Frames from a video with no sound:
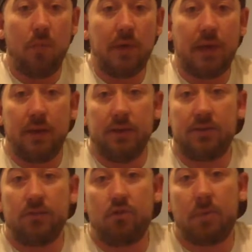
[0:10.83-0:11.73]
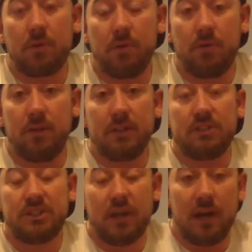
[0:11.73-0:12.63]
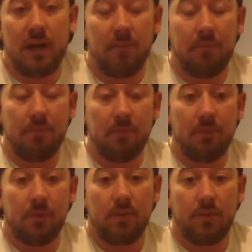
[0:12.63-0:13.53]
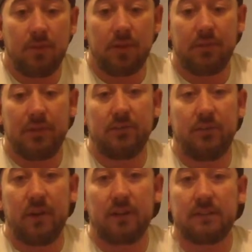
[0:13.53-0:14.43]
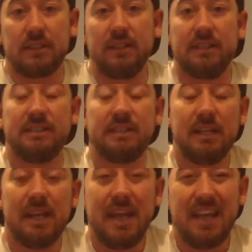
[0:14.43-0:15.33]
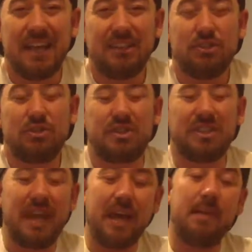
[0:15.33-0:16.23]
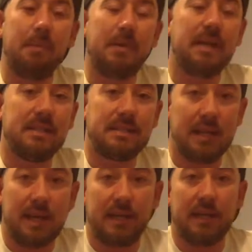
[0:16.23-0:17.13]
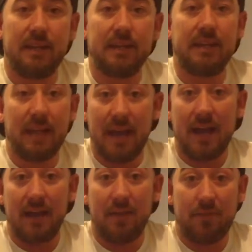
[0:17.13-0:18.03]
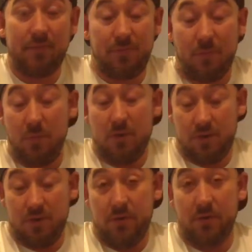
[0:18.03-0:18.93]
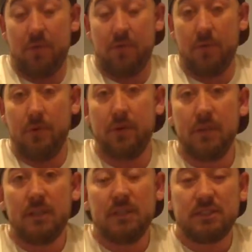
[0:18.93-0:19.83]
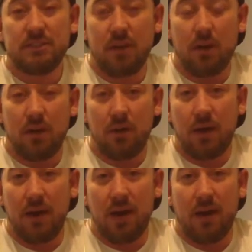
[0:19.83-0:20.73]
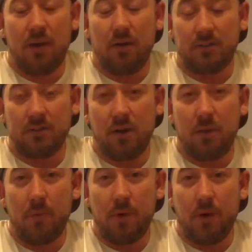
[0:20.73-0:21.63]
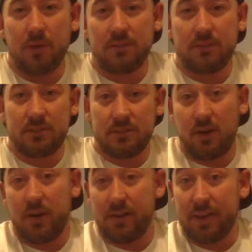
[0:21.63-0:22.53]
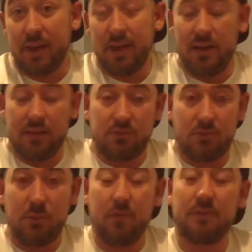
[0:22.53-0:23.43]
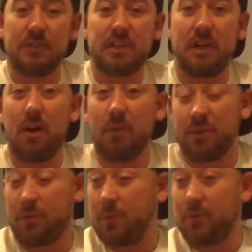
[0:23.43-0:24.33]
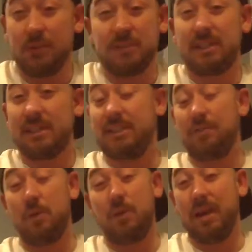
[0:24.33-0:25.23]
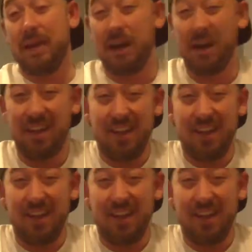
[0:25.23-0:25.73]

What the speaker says: beginners in tropical fish, first things first is get the biggest tank you can get for what you can afford. So at our time when I decided to get a tropical fish tank, I just went for a 64 litre